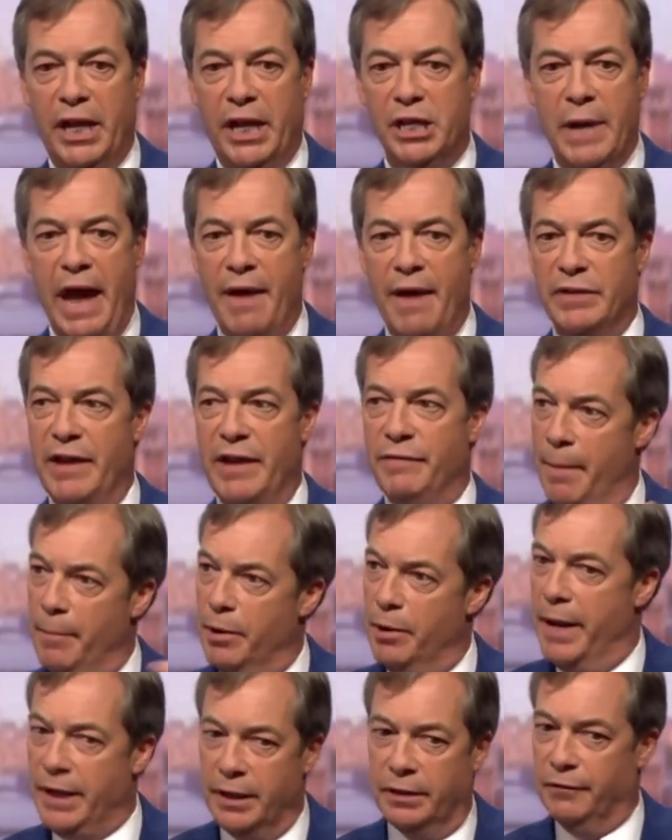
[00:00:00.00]
Because we haven't even
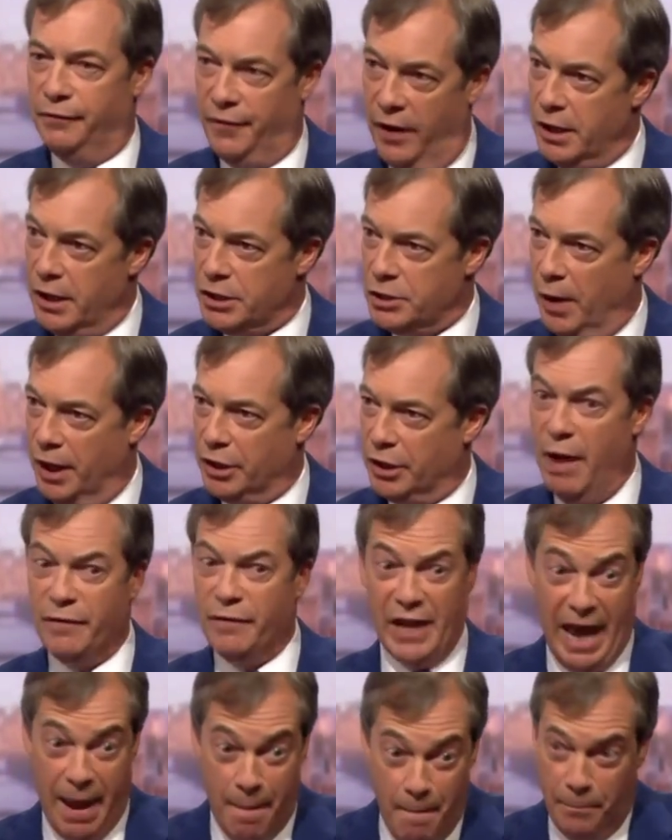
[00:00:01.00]
implemented the first one. You
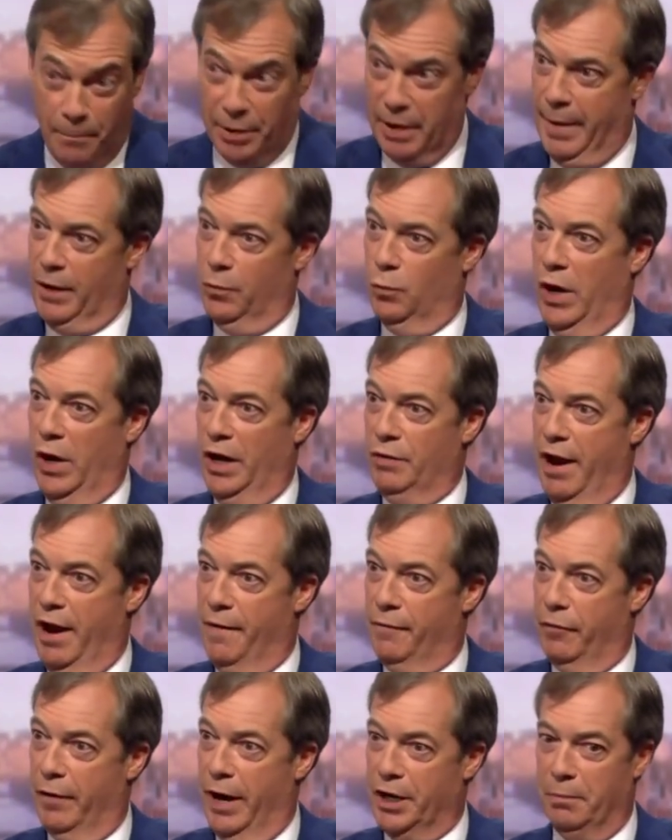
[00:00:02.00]
have to implement one
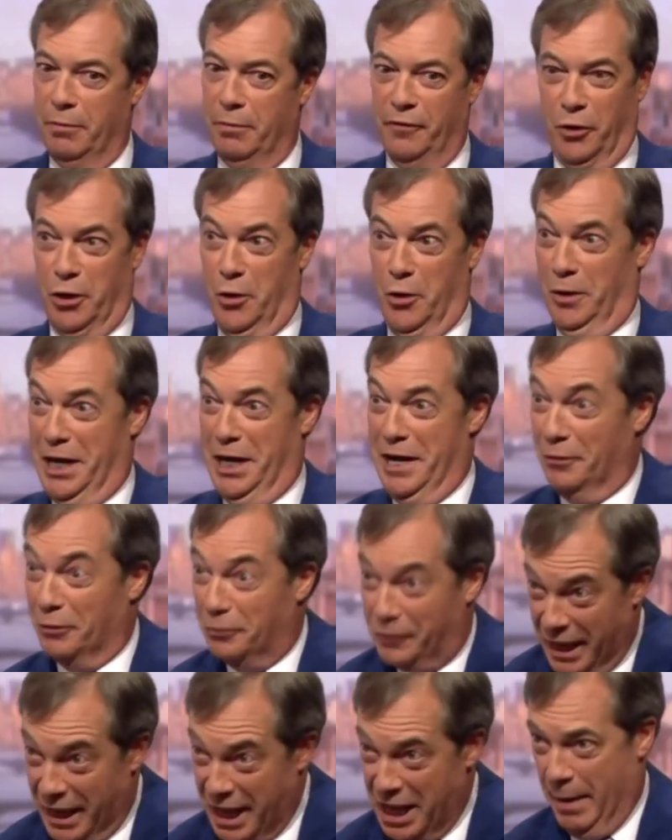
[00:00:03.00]
referendum before you could
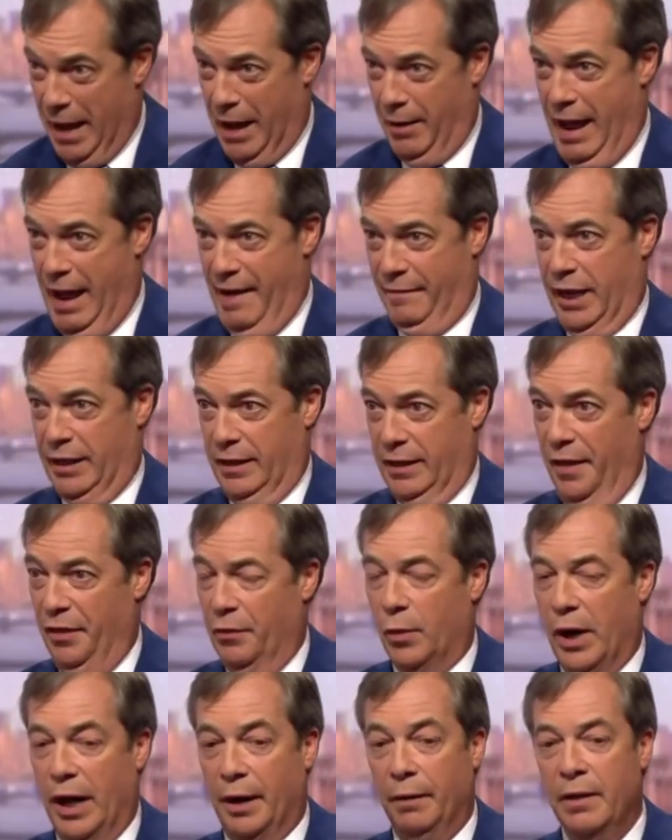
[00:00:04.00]
even think about having
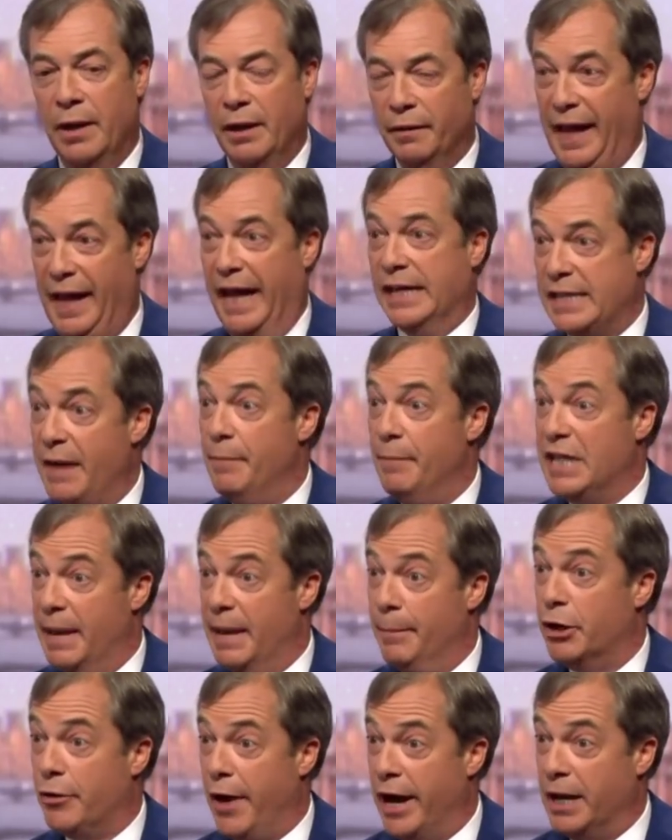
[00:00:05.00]
another one. Mm. That's how the
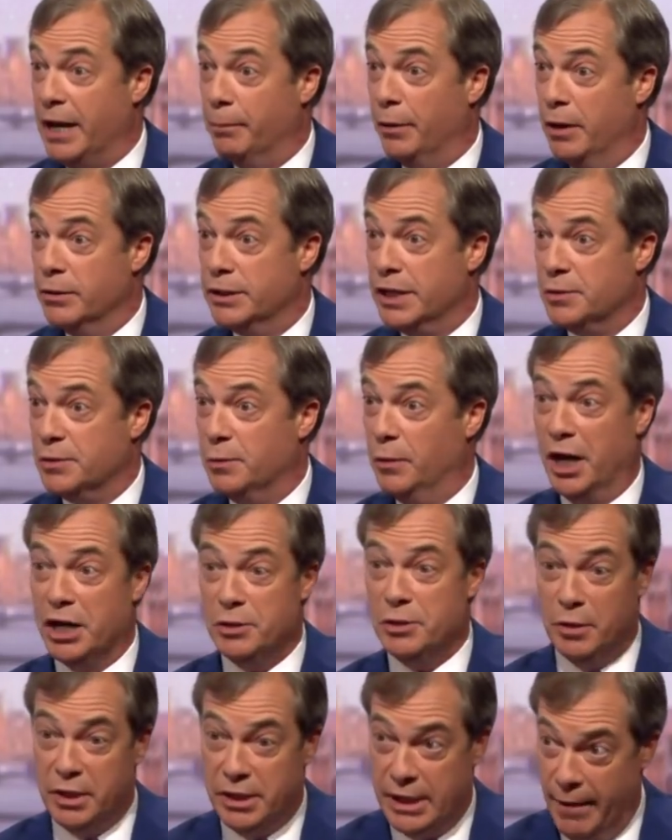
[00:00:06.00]
democratic process
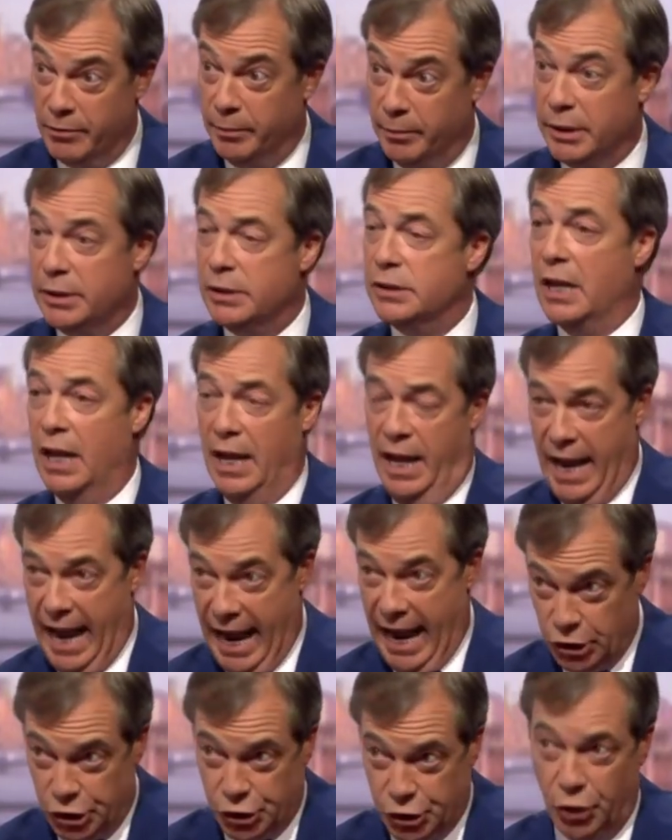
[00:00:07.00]
works with governments
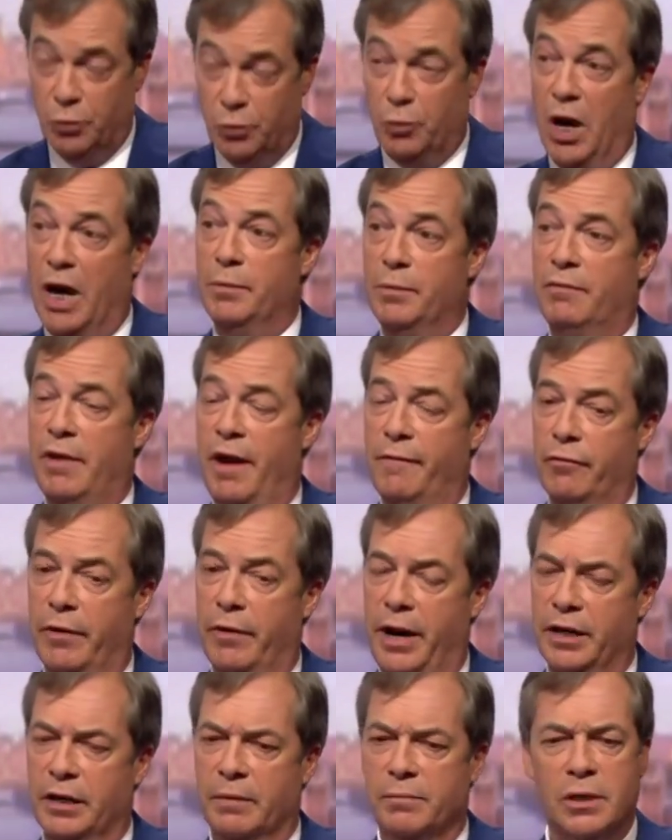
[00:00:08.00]
and should work with
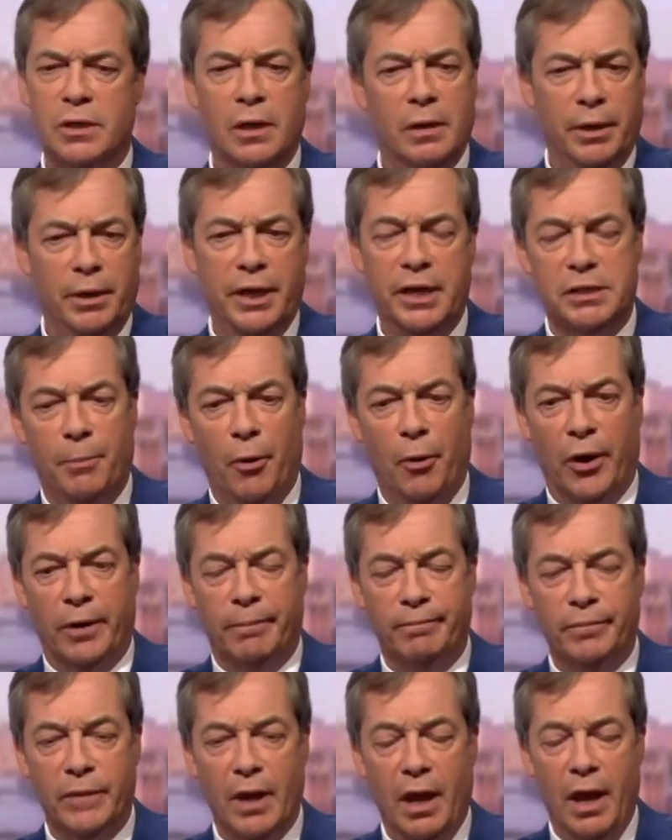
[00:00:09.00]
referendums. But here's the
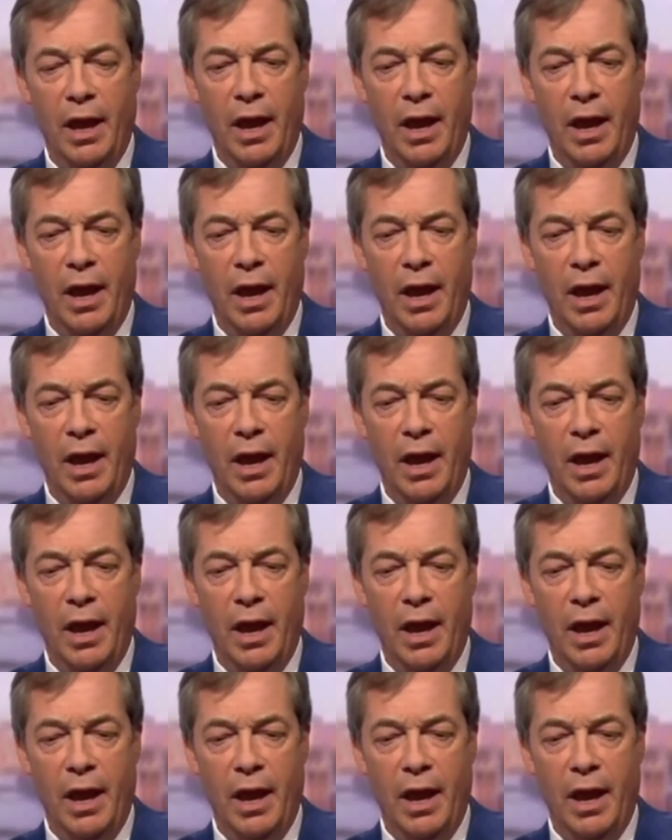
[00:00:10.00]
point.